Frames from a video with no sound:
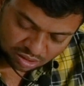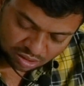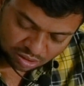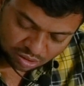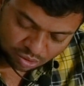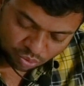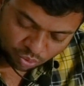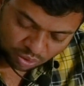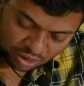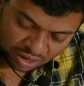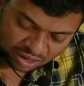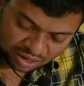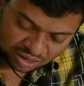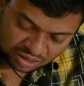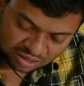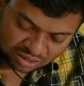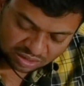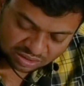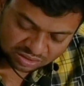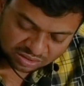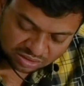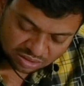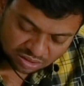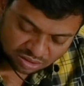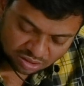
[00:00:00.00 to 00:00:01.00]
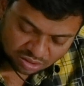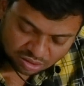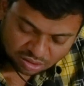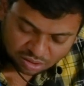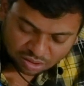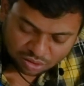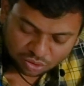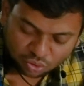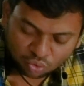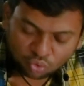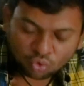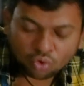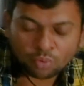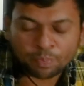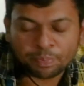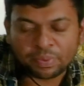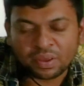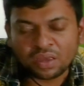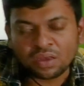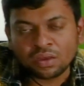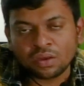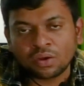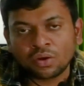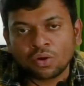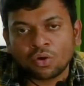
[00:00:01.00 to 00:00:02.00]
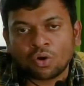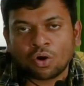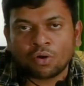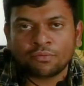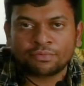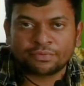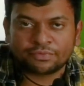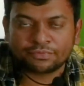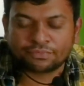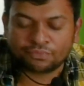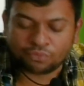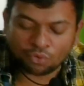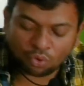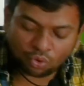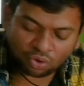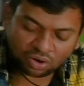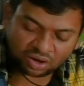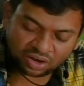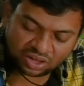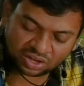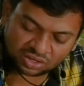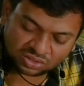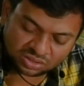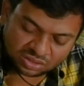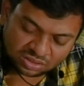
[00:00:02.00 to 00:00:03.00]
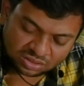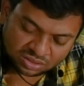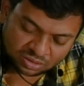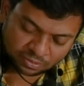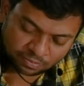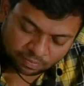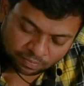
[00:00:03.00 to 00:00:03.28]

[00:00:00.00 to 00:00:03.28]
Quad is a grouping of four nations,